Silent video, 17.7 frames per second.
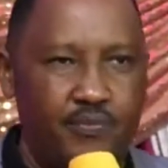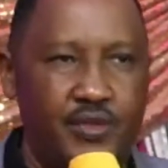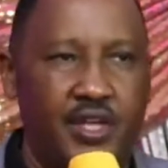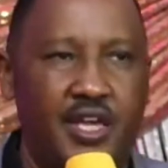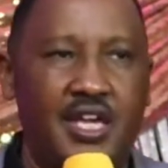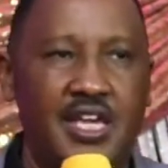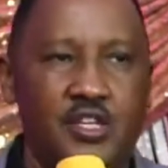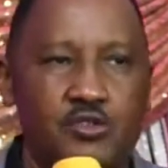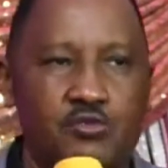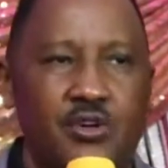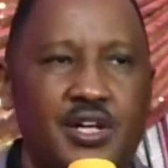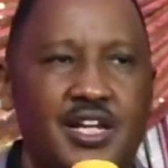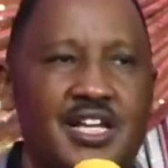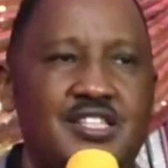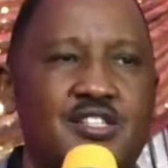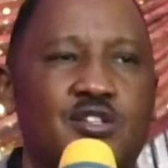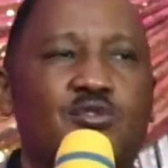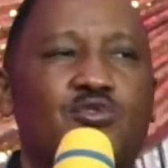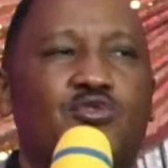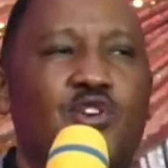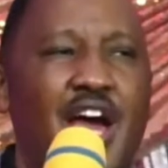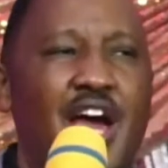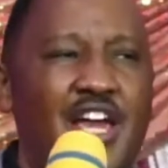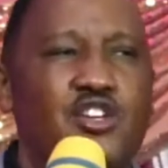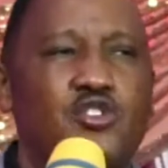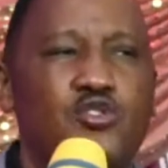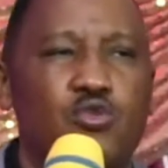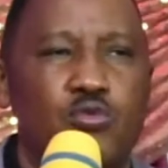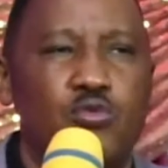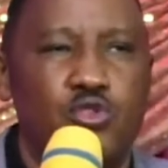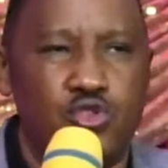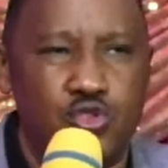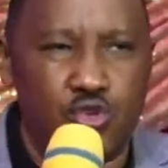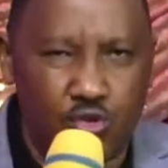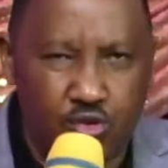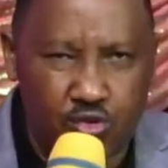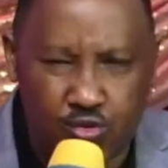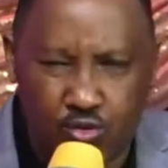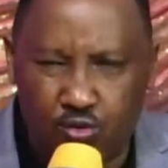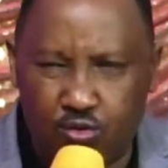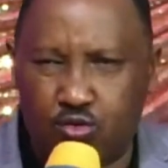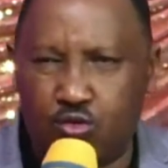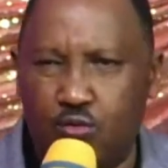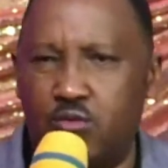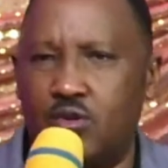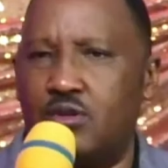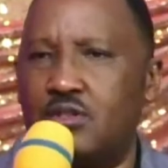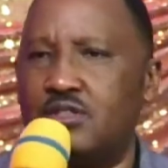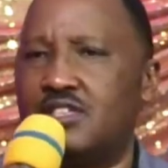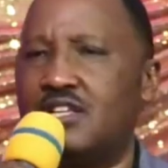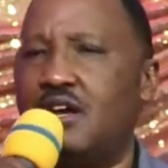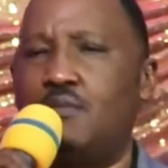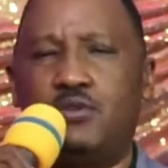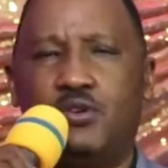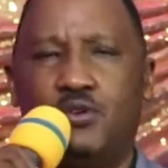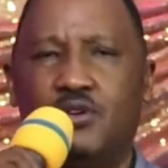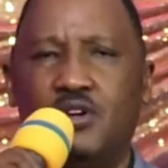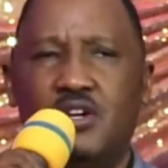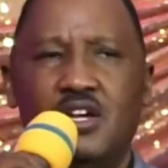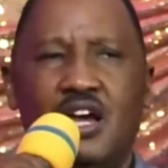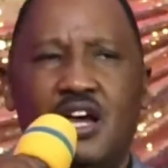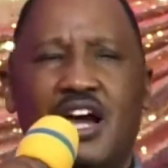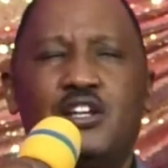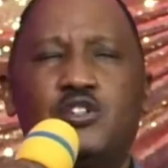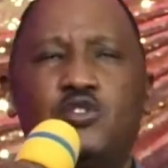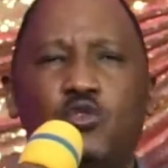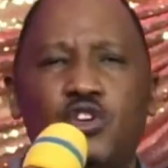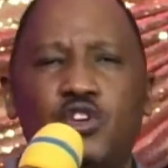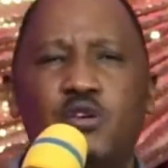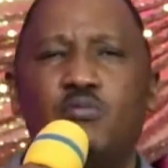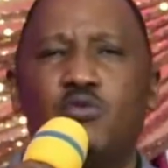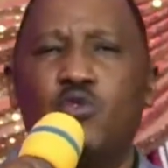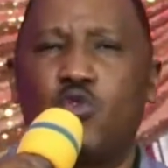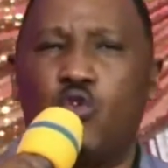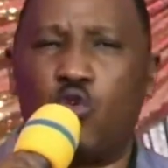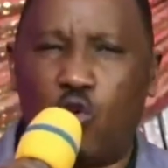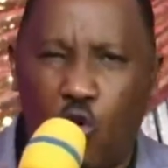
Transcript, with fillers: the Israelites cried to, to, to Samuel and told him,